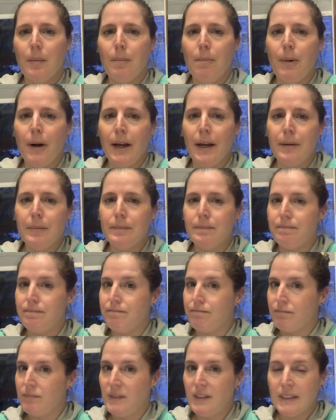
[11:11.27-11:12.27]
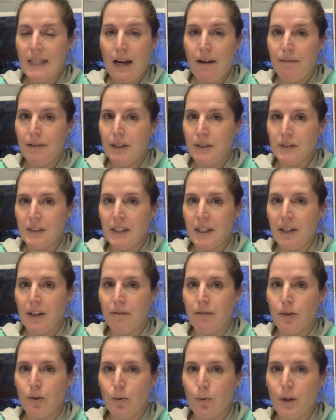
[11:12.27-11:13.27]
But definitely
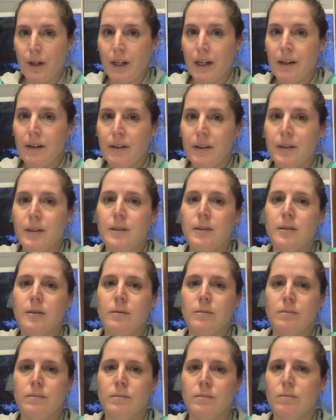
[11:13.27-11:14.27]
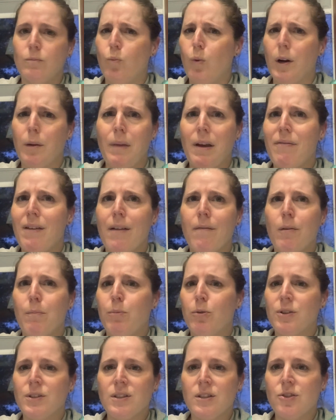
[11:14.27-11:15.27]
give it a read. One of my favorite
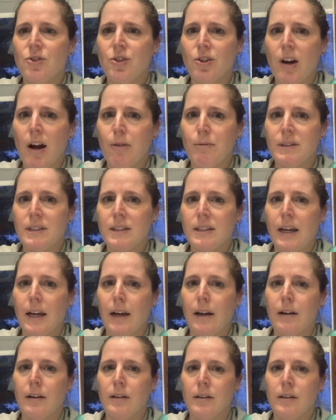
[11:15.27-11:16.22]
books this year, I would say.